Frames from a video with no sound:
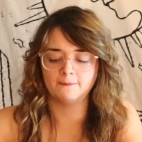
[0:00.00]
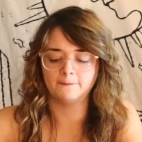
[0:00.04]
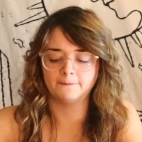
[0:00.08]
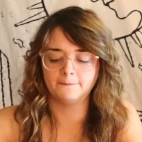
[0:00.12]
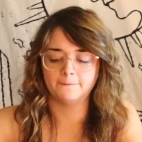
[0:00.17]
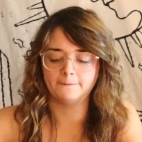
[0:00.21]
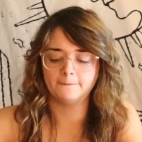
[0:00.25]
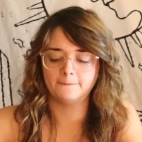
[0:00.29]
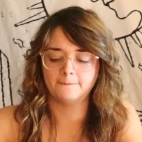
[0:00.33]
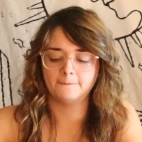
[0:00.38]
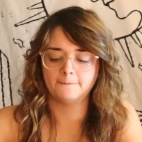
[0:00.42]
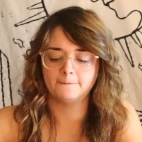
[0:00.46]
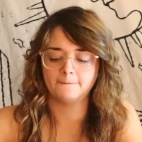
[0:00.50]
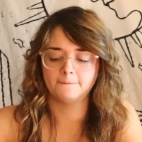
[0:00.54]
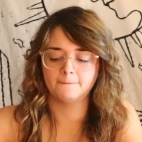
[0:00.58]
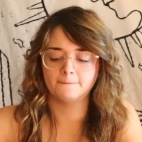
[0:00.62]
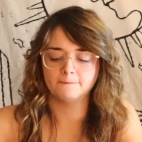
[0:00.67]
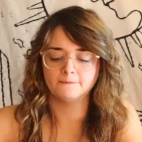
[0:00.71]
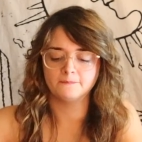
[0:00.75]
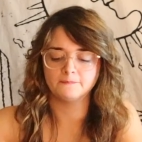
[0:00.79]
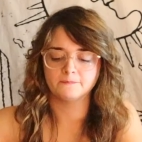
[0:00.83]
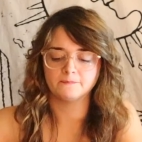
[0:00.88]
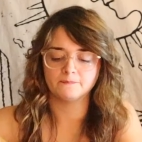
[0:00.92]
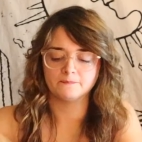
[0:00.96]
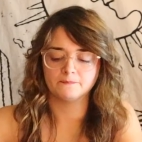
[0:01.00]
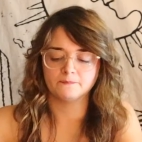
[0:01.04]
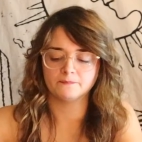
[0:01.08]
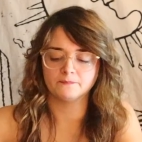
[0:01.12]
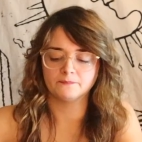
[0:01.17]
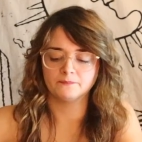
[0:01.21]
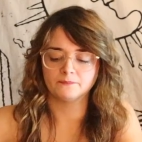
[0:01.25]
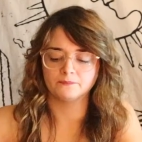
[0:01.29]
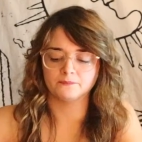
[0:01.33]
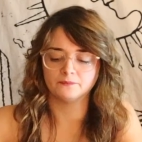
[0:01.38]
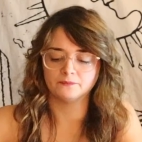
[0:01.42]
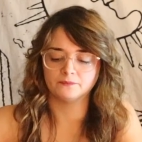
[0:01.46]

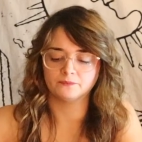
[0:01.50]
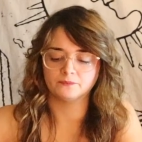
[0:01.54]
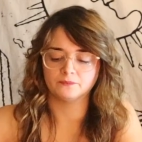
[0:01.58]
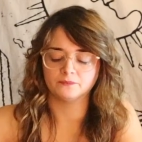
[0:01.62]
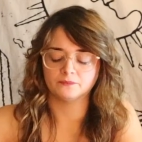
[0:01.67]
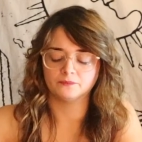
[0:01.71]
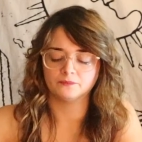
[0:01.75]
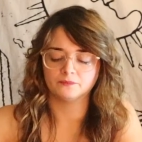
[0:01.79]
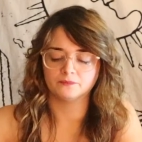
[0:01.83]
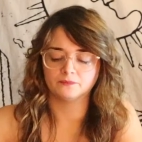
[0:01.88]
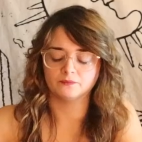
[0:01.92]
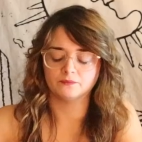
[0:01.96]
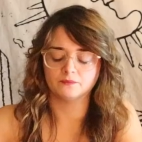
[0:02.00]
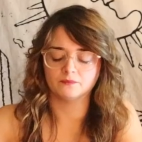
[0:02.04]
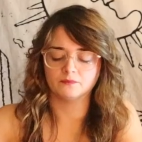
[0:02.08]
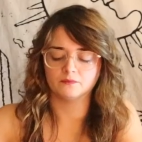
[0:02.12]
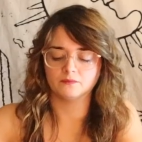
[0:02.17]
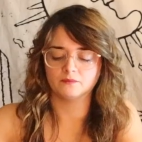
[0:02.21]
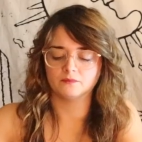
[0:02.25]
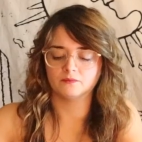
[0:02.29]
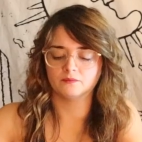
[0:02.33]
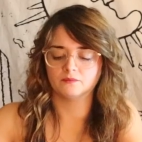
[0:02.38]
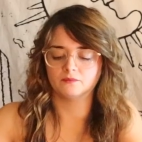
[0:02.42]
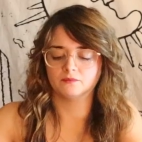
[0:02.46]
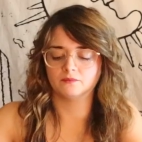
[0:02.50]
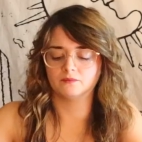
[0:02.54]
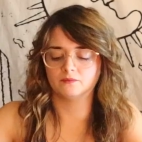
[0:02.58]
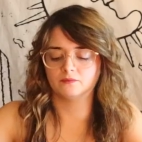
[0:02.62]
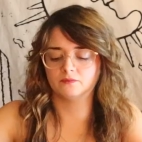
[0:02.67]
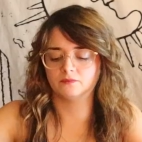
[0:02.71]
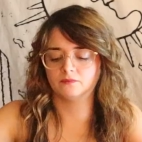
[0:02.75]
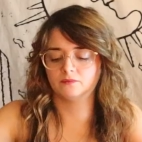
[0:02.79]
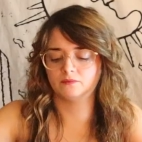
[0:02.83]
Nothing is said.